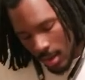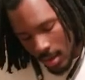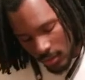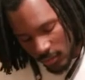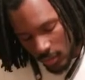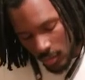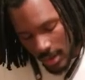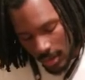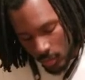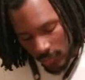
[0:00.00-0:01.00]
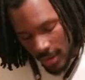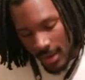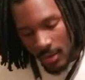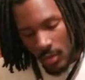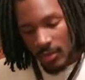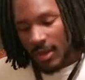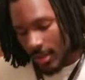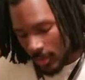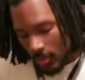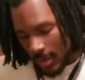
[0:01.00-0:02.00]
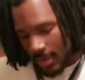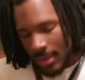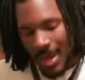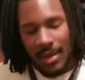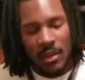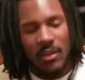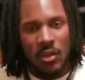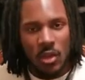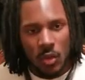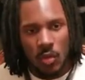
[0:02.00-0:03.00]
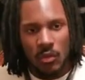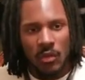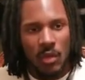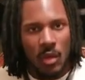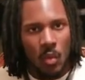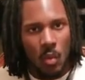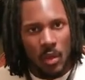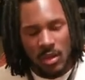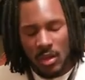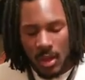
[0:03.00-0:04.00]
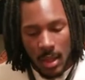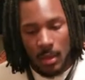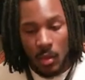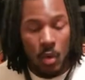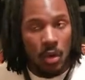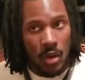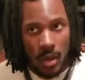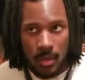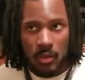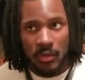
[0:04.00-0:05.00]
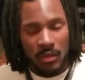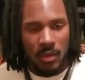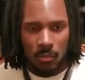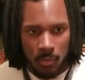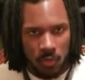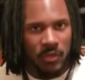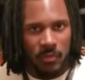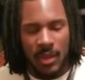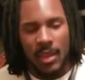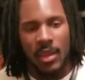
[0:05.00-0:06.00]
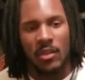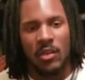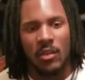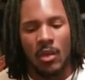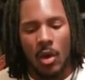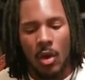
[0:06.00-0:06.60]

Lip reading: So now that we've gotten those out of the way, I need to choose which color or colors, in most of my cases,